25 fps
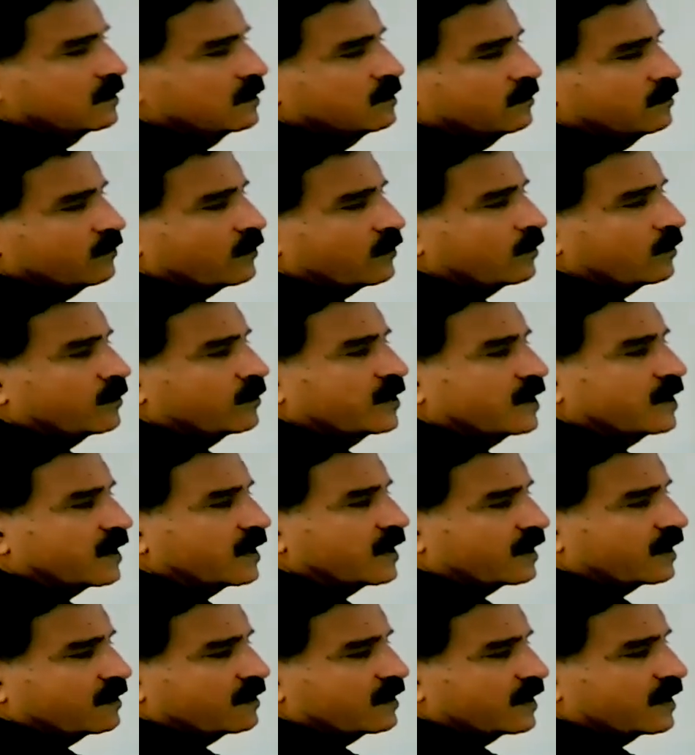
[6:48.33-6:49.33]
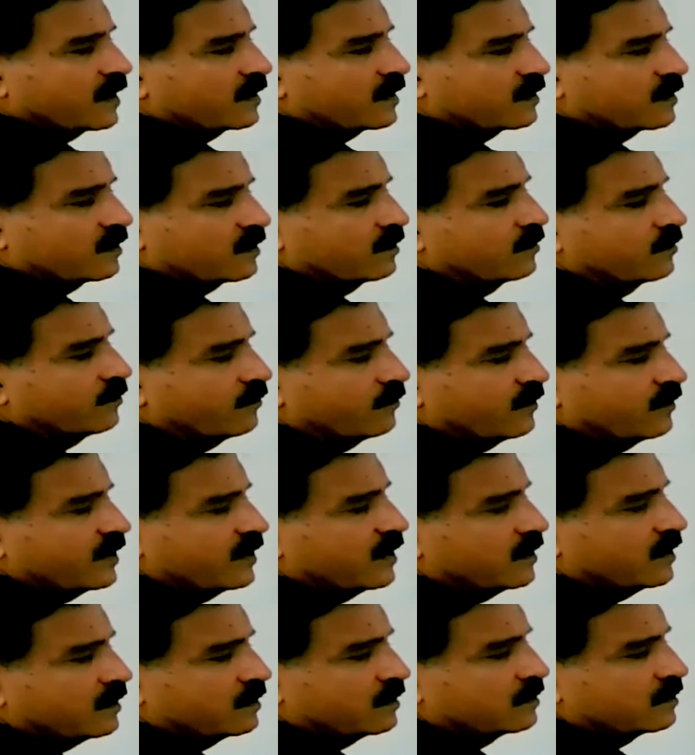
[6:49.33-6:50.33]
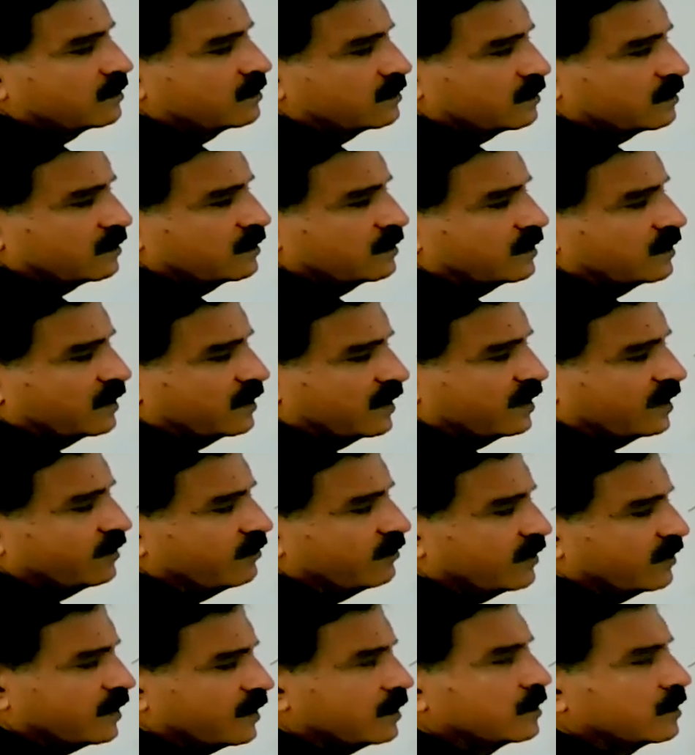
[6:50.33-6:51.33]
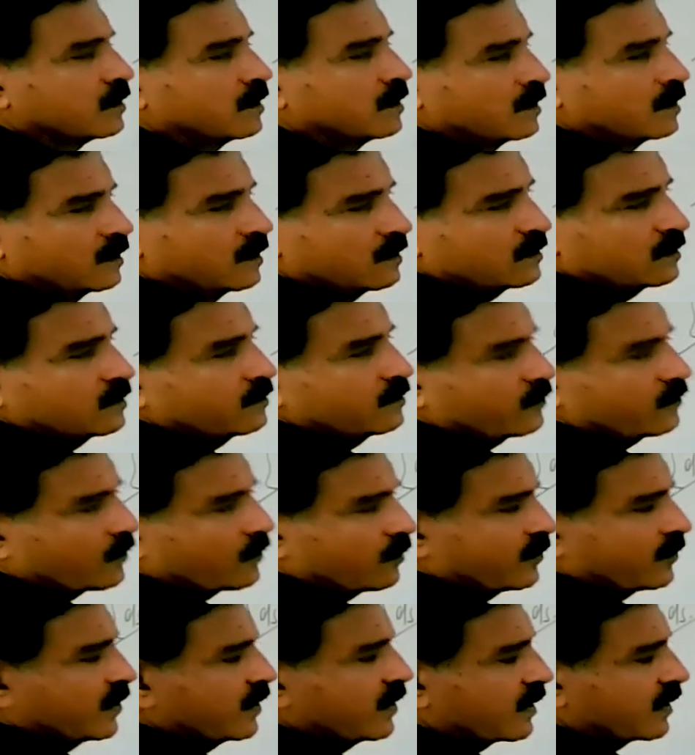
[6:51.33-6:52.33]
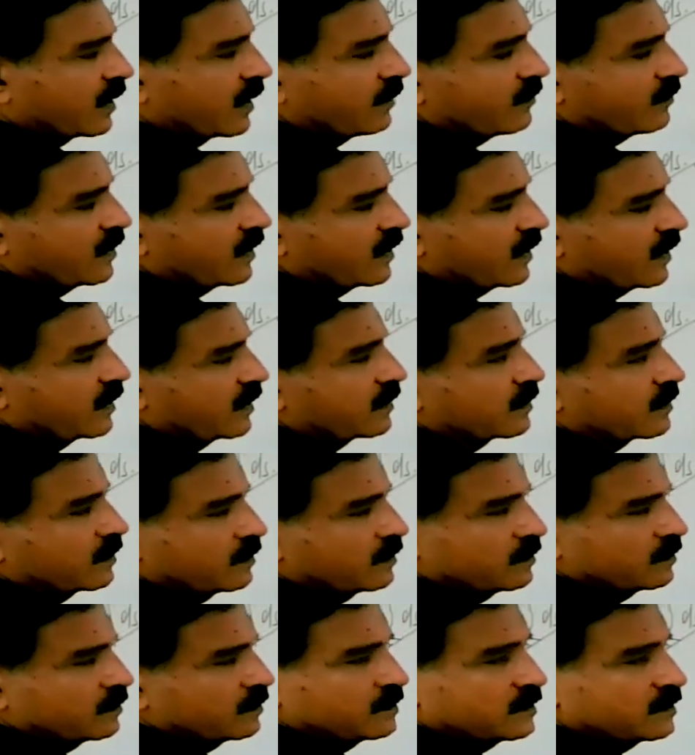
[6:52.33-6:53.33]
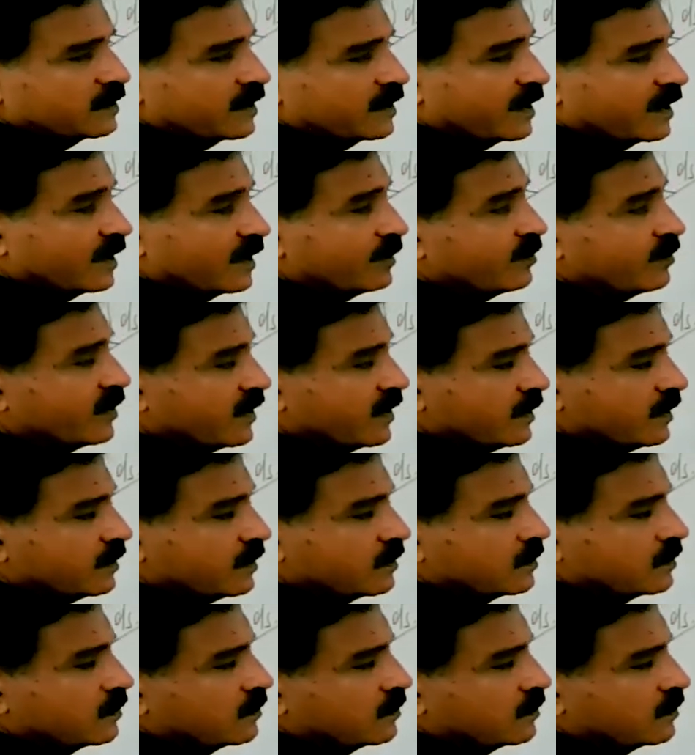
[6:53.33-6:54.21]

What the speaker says: From here I will get v dv, from here I will get dp